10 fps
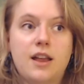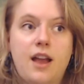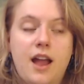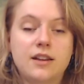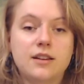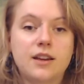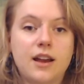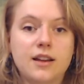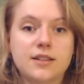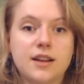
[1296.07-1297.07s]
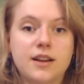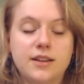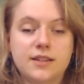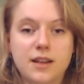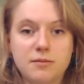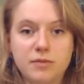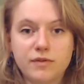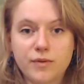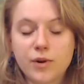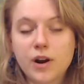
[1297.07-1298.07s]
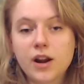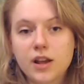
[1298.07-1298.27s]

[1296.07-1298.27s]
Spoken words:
and as I said before,